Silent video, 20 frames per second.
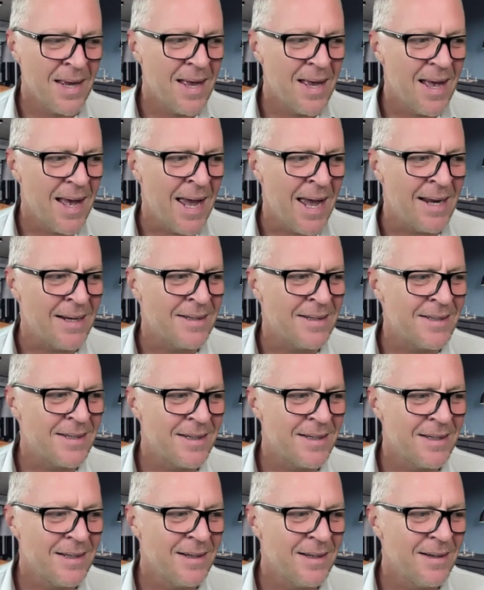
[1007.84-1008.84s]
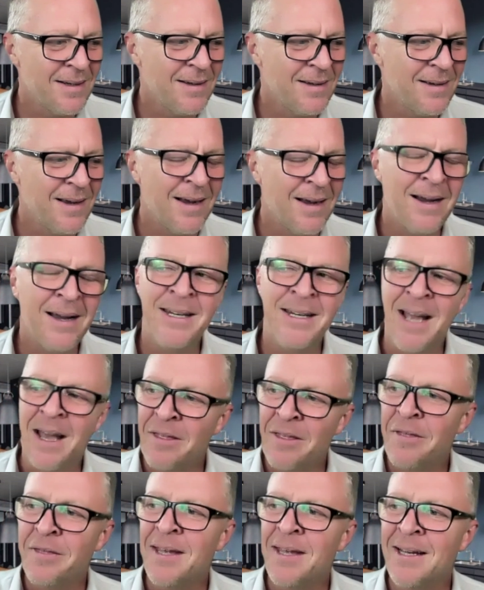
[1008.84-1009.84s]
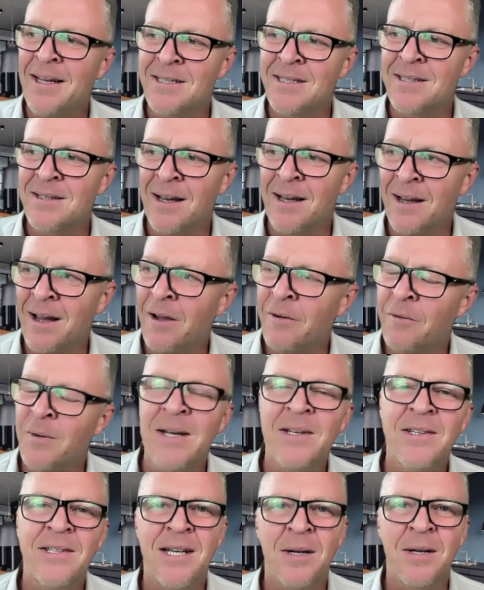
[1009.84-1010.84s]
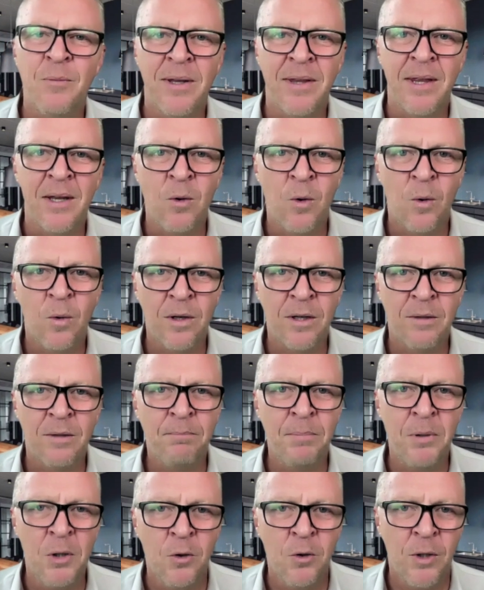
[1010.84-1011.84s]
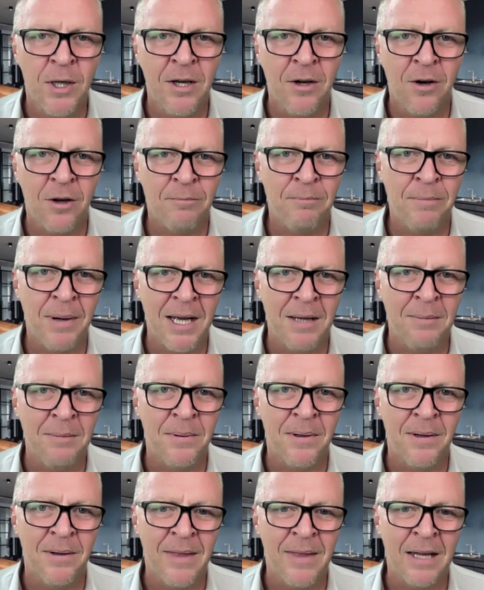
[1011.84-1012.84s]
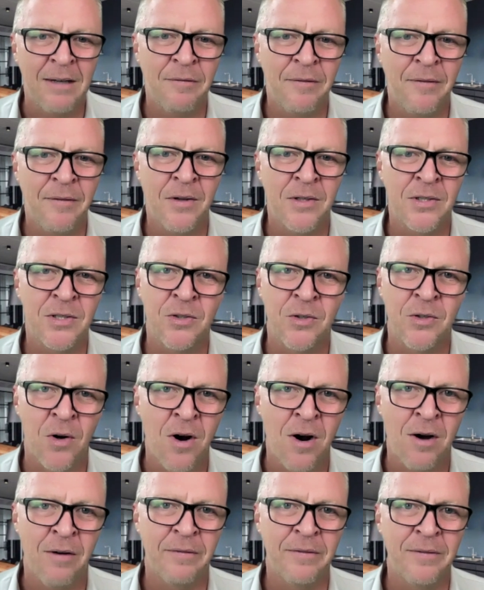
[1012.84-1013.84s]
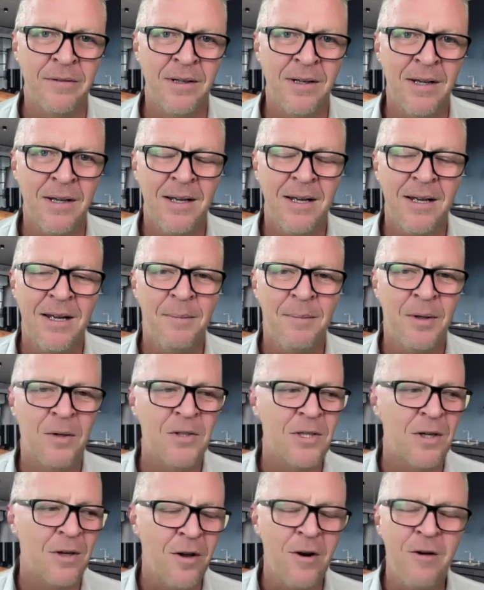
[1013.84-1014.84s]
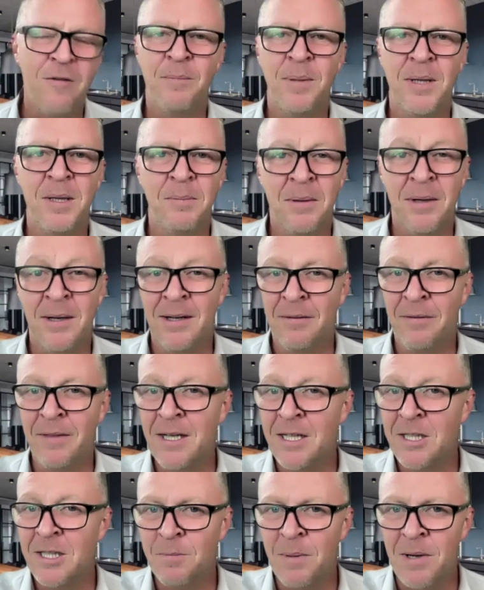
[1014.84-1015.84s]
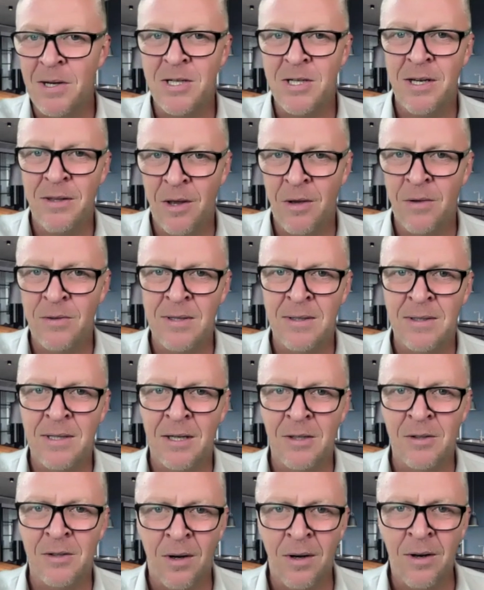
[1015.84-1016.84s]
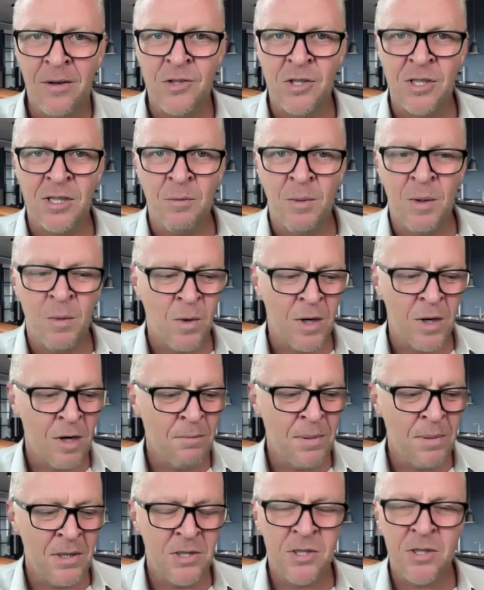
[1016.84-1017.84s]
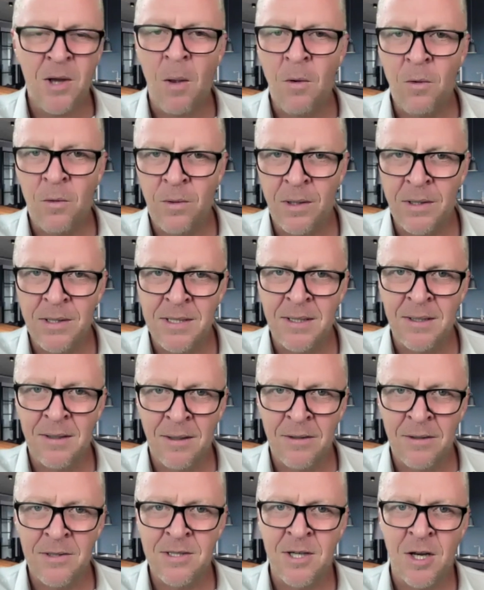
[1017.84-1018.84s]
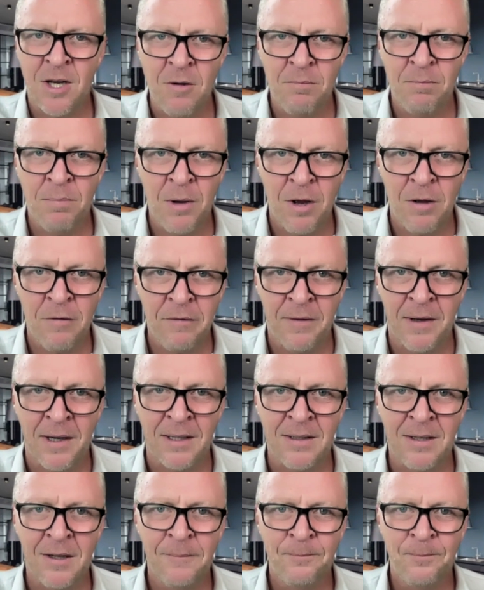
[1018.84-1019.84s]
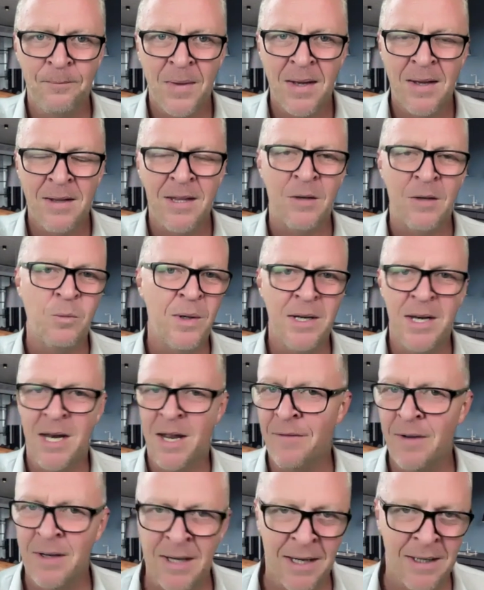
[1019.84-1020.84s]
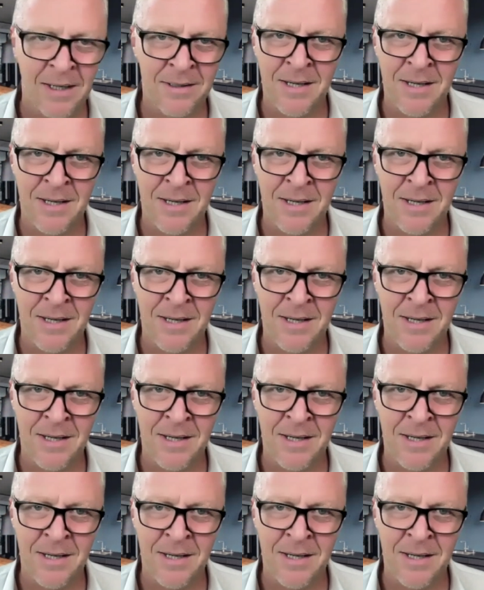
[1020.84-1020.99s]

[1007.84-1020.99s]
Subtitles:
And the other thing is, I read somewhere they call it puking on paper, that first draft. Because a lot of people, and I think especially those in technology, we want to be so critical and so perfect that we never get